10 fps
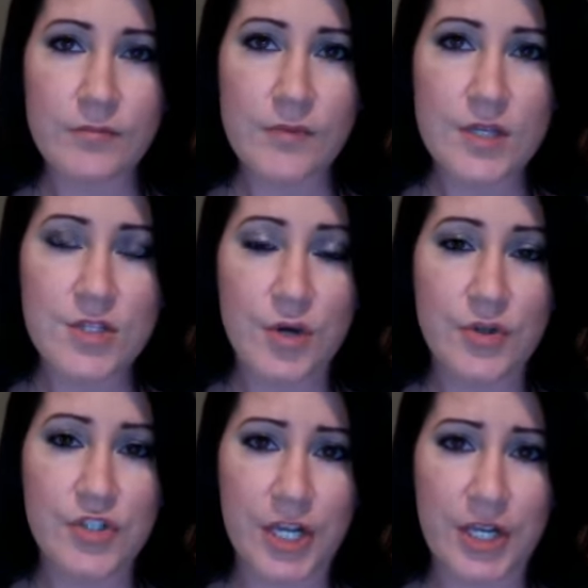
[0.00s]
So
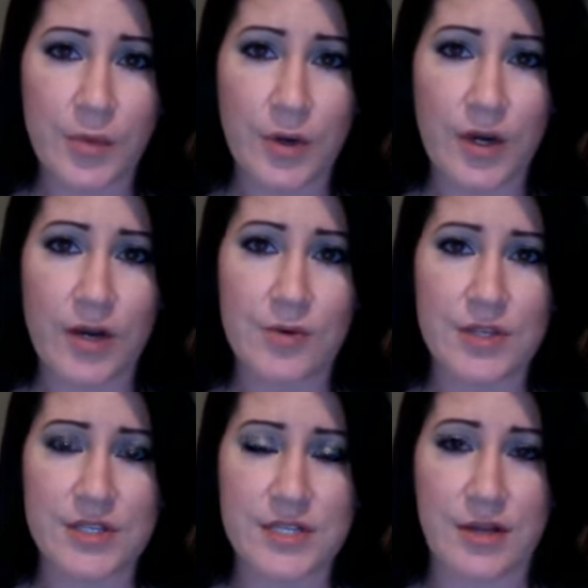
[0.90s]
in January,
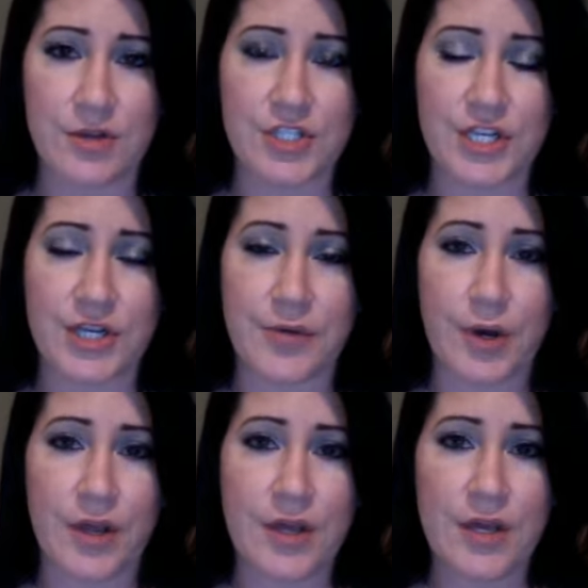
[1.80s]
with a cycle in
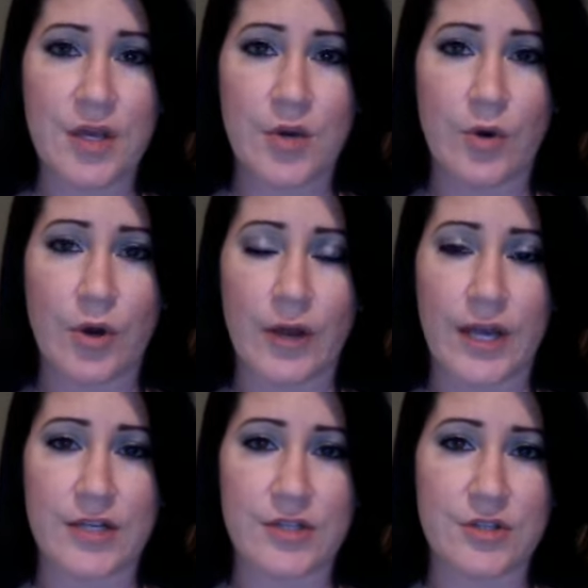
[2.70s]
January, we'll go
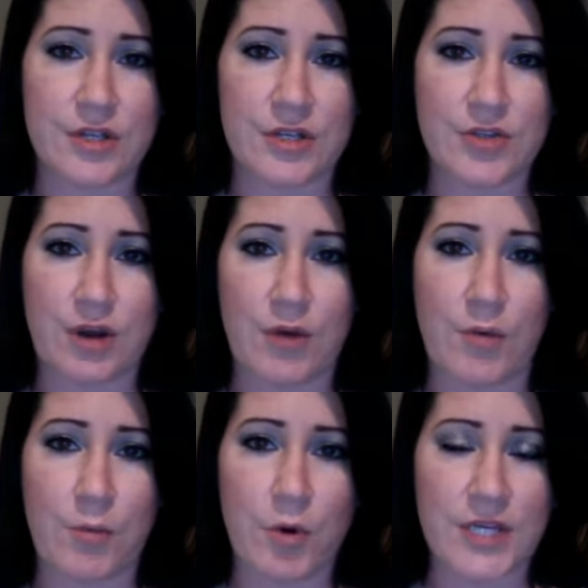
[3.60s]
ahead and try
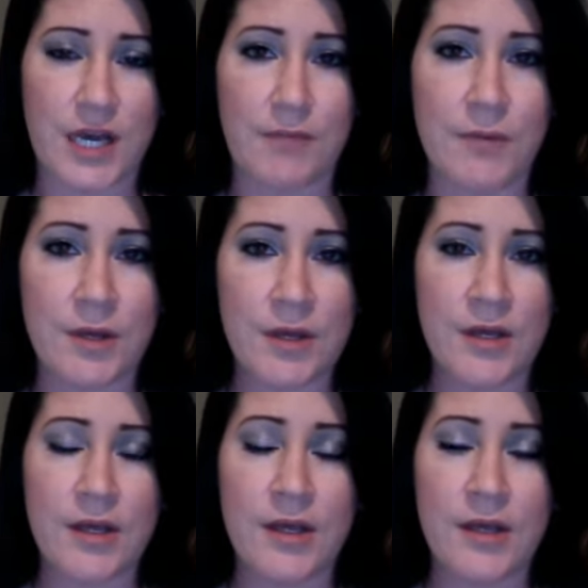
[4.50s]
one more time.
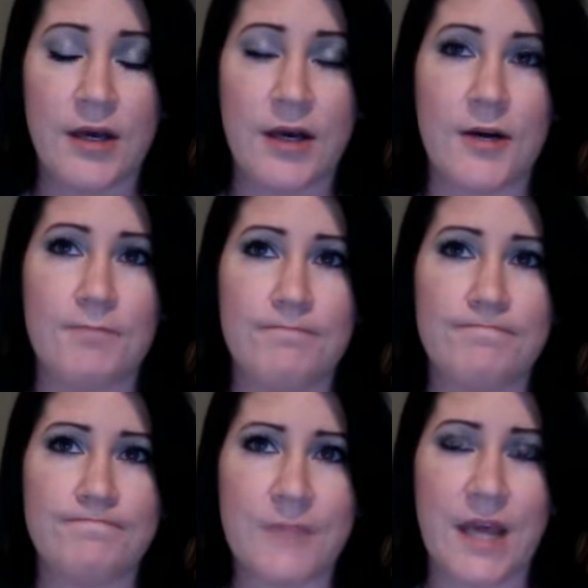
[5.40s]
And
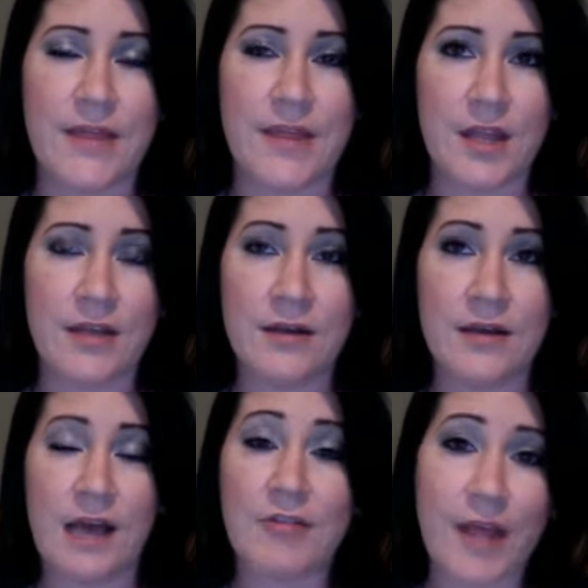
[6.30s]
then
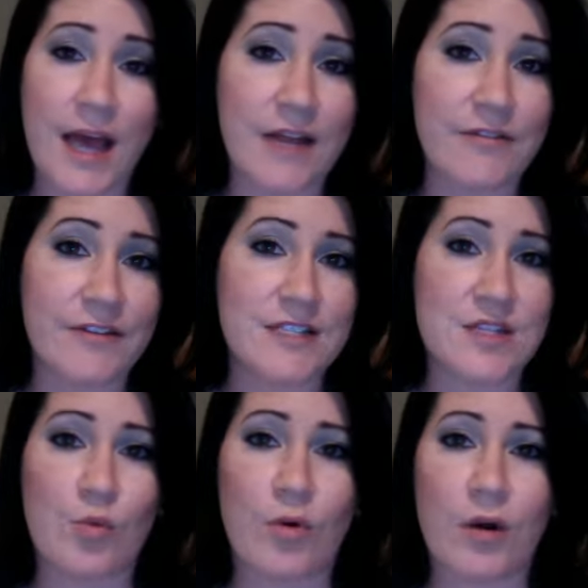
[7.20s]
after that, if it
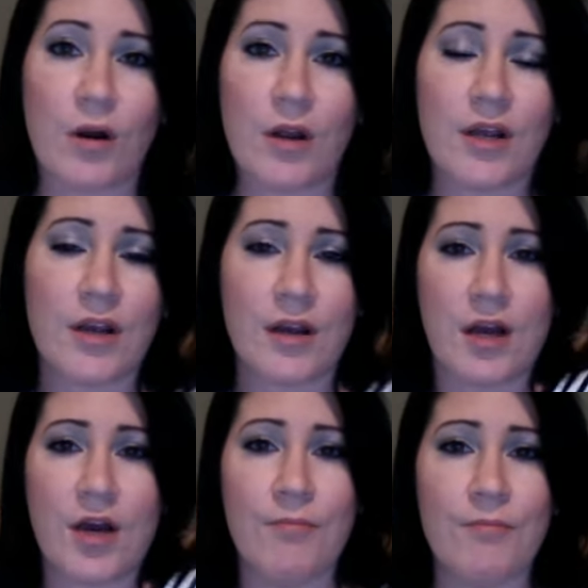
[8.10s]
doesn't work,
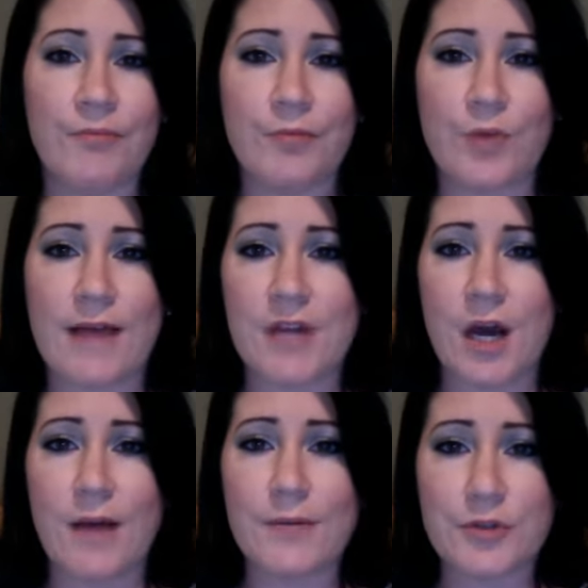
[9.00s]
we have the
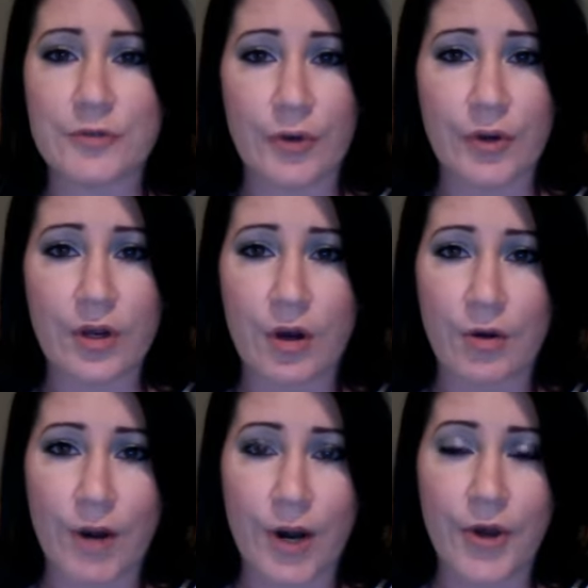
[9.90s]
option of going to
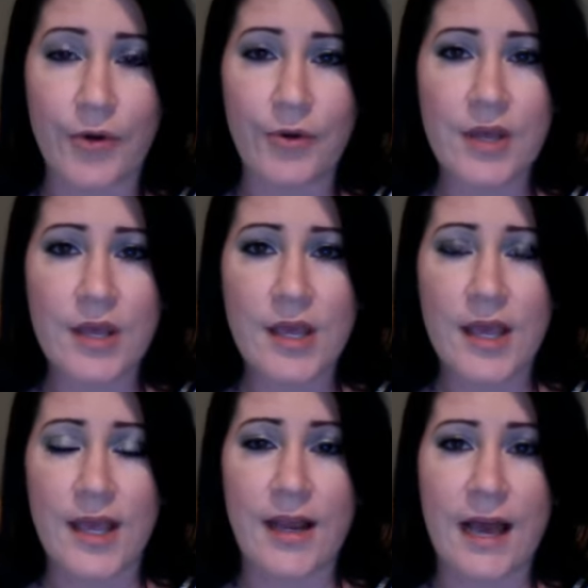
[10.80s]
Colorado
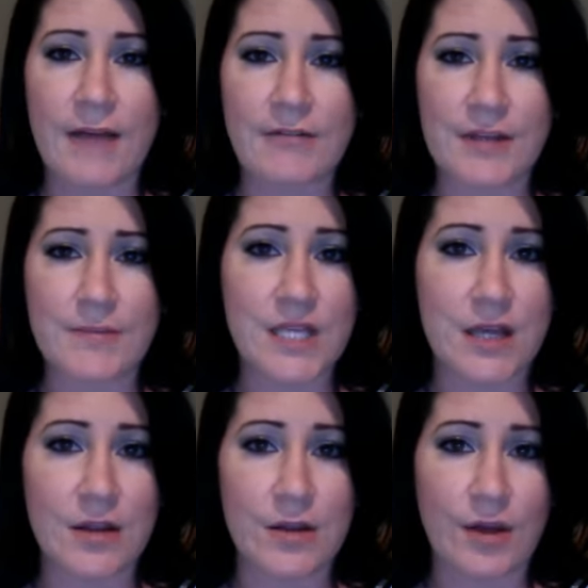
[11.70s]
and having them
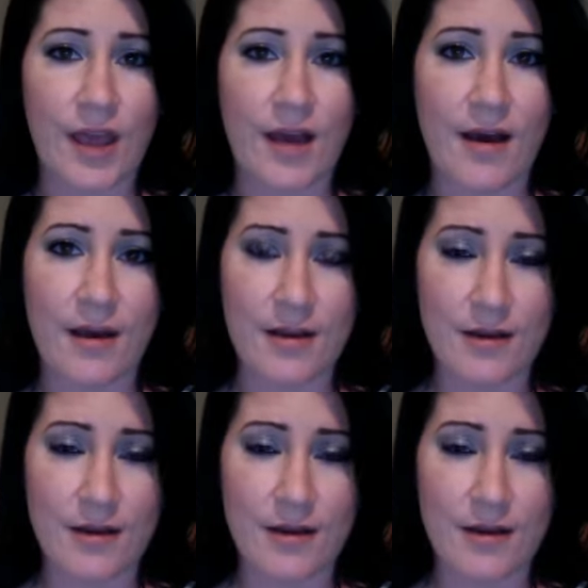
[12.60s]
take a look at